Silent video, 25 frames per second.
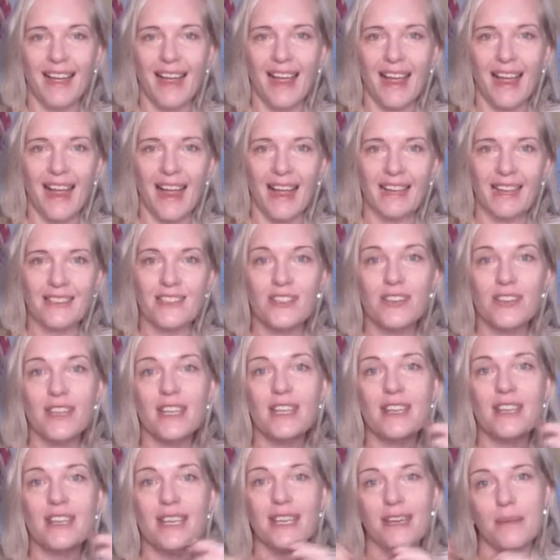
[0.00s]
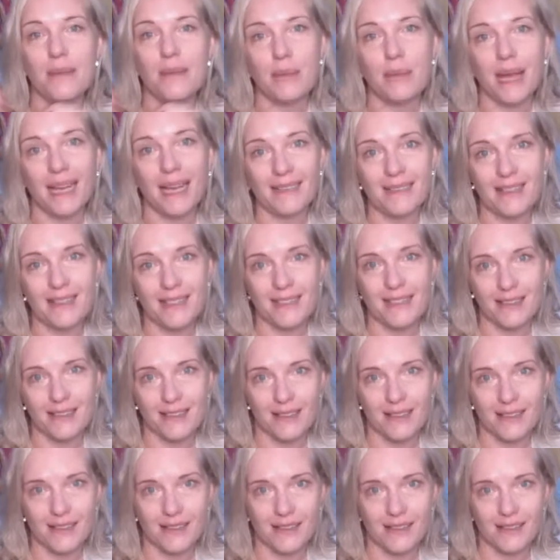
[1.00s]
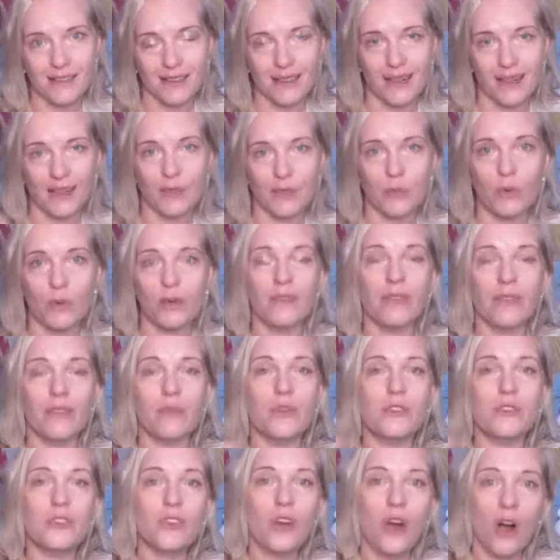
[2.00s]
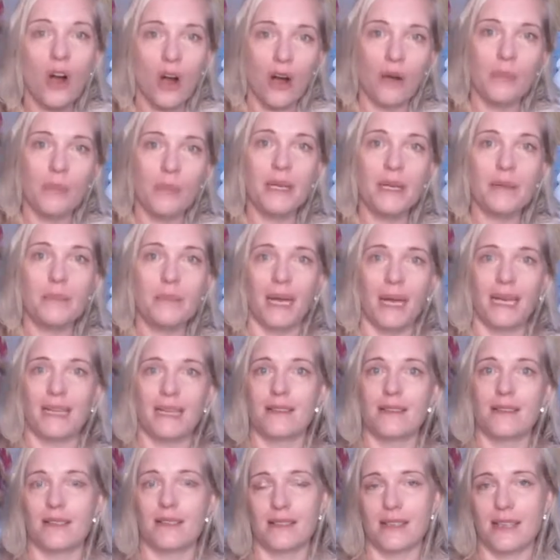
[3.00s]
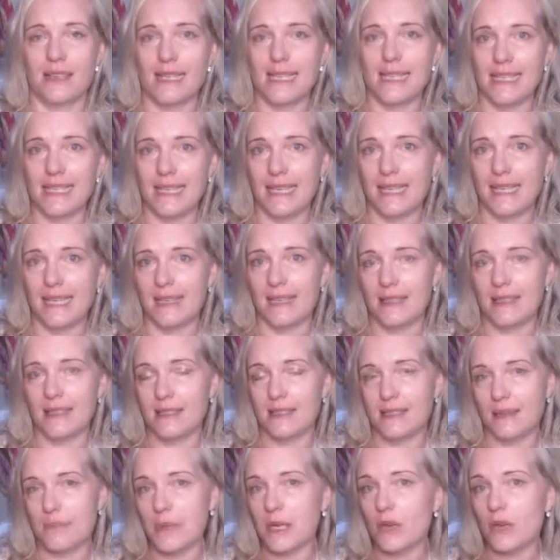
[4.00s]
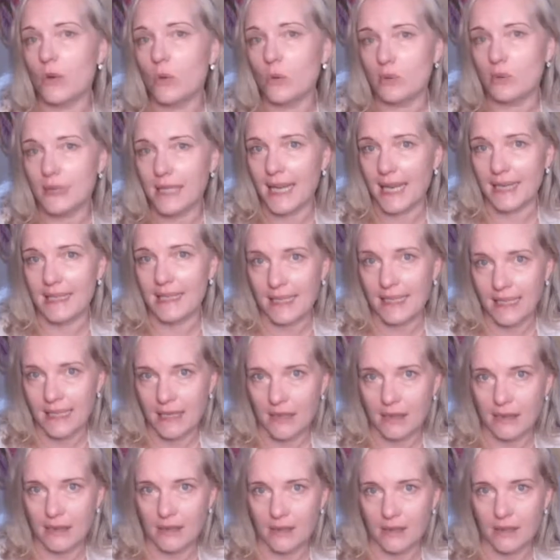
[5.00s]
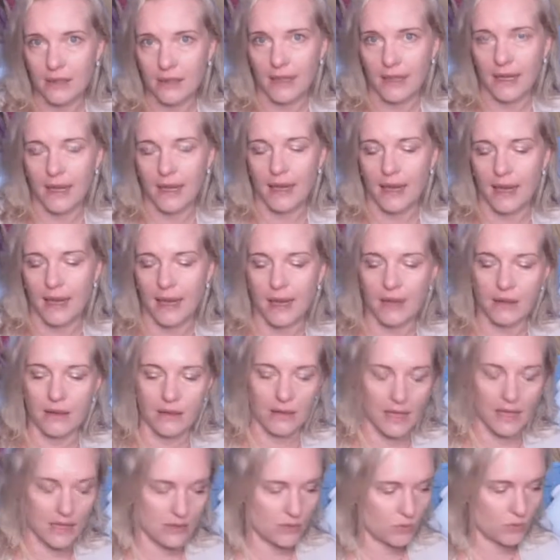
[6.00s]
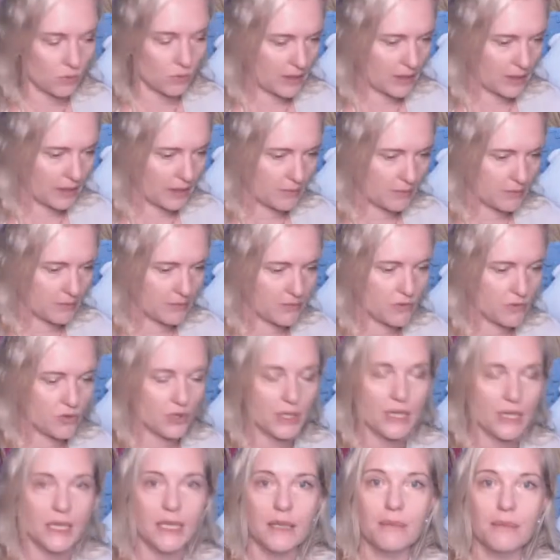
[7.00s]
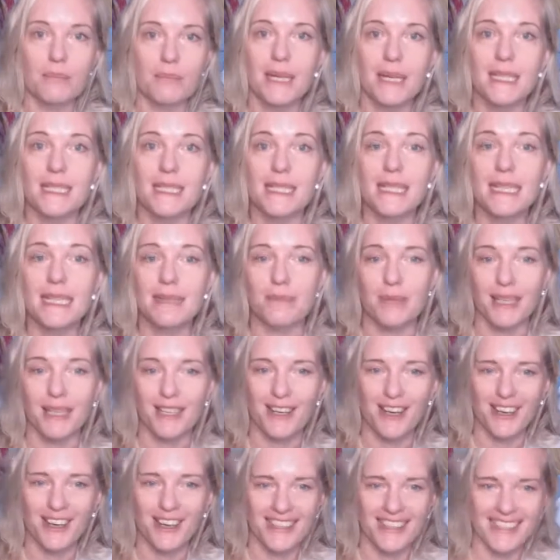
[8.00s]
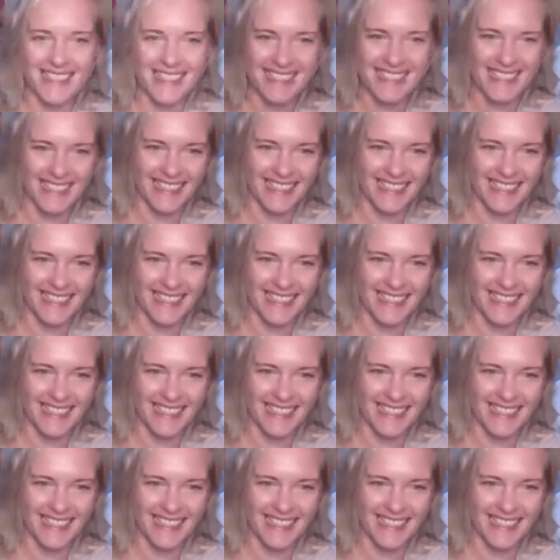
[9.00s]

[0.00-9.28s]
And so then you get imbalances. And one of the most common imbalances I see is something called candida. And that's why I'm drinking my tea, because